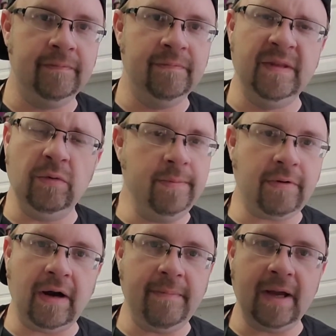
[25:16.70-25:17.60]
then we'll be
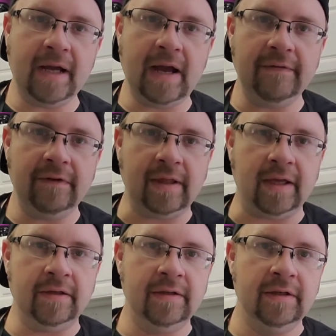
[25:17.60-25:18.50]
right back after
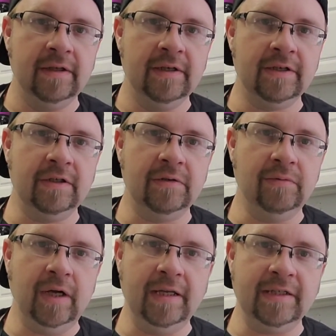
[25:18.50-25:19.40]
that.
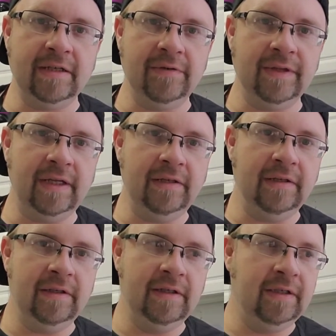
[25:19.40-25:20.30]
So until then,
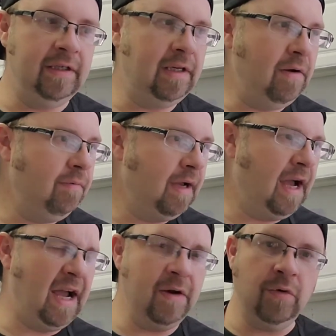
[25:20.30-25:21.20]

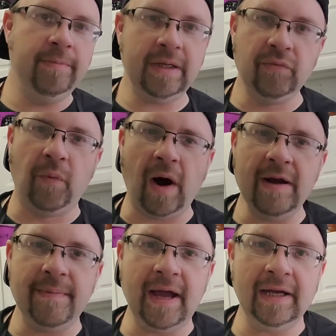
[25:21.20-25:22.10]
I will be
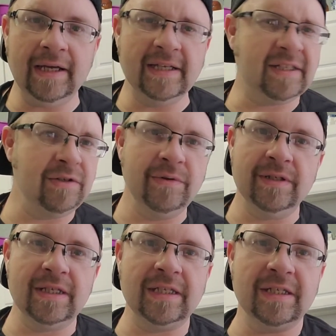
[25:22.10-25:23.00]
right back as soon
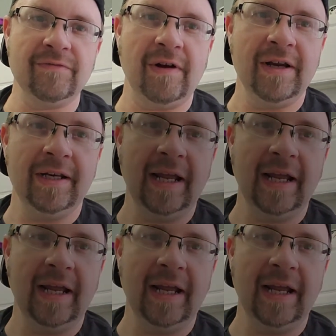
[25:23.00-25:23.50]
as this is ready.